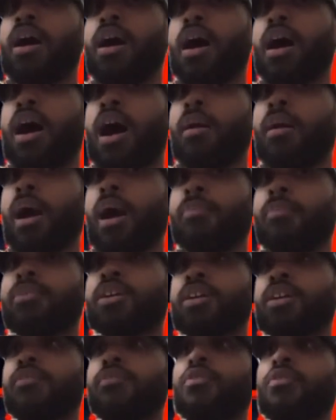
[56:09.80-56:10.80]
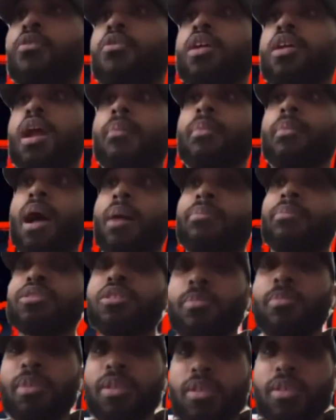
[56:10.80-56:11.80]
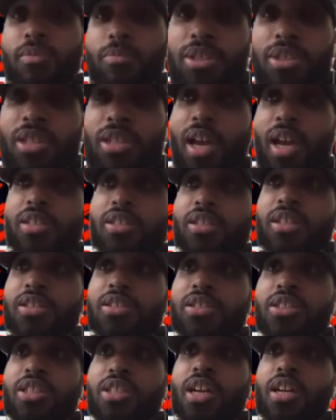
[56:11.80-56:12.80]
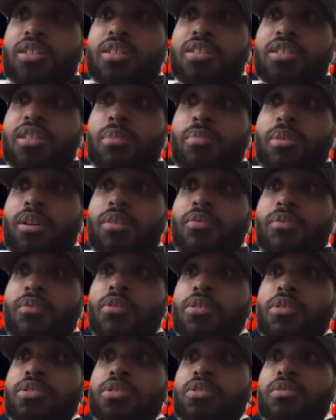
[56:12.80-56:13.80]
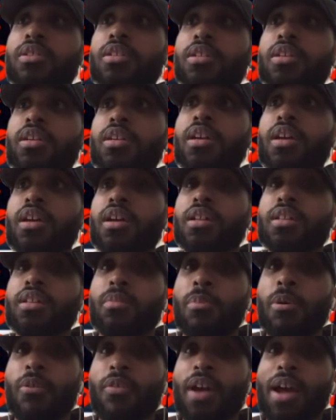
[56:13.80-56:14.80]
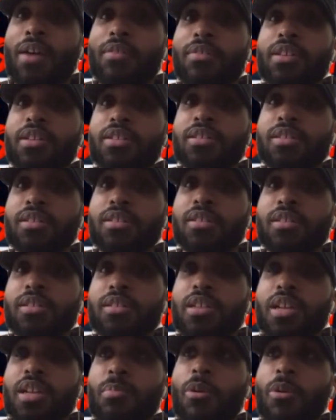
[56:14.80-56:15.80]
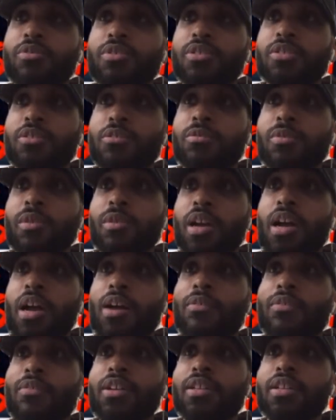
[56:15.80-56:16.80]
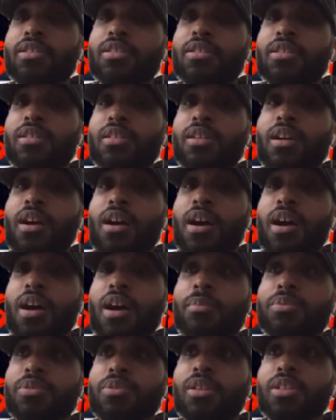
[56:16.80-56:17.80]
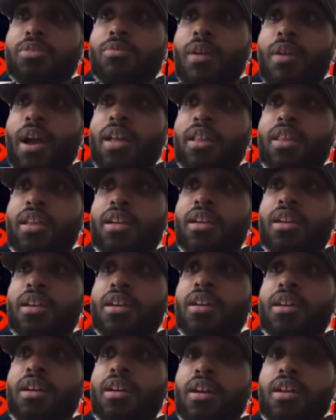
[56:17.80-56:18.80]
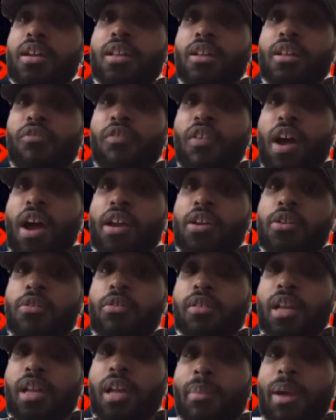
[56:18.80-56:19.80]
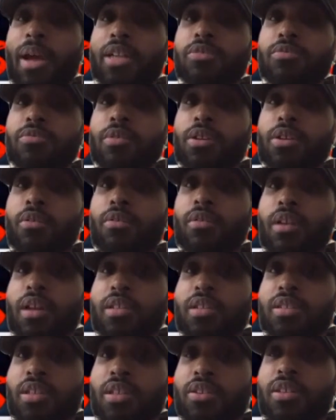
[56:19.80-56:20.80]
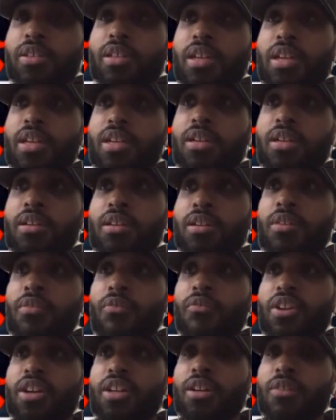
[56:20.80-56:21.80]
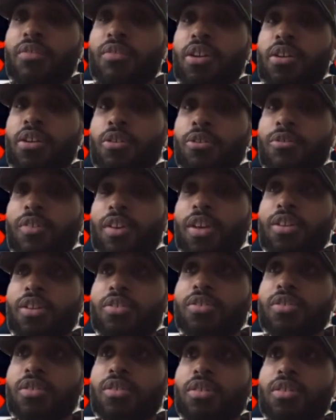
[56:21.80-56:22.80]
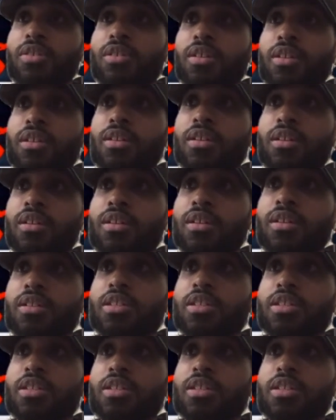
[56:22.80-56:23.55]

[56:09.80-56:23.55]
I, am looking forward. I'm, I'm, assuming it'll be Sasha that she challenges. I'm looking forward to it. They both have this. They both just lose the confidence. Um, so that's why I think it's fine doing that match where you don't necessarily need a definitive heel or face, mm-hmm.